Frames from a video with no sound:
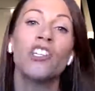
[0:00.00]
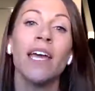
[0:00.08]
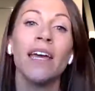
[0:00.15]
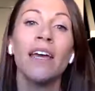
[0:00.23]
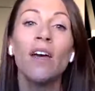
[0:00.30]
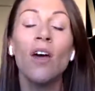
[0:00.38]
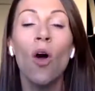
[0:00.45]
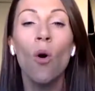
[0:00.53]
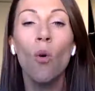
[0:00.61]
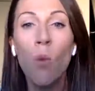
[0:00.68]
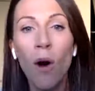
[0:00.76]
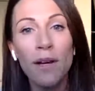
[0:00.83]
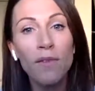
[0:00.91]
Next,
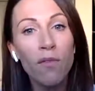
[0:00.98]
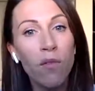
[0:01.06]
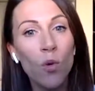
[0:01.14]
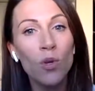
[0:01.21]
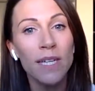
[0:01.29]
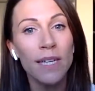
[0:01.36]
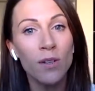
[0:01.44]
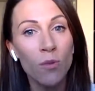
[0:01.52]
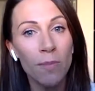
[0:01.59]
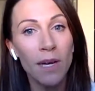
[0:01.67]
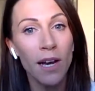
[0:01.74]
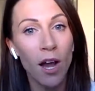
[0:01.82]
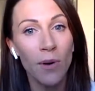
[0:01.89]
1 in 14
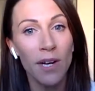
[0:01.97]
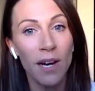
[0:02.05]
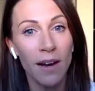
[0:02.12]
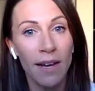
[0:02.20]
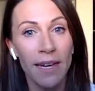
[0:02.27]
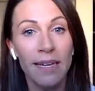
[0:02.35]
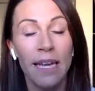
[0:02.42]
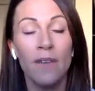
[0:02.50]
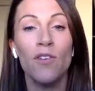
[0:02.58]
women are low in iron.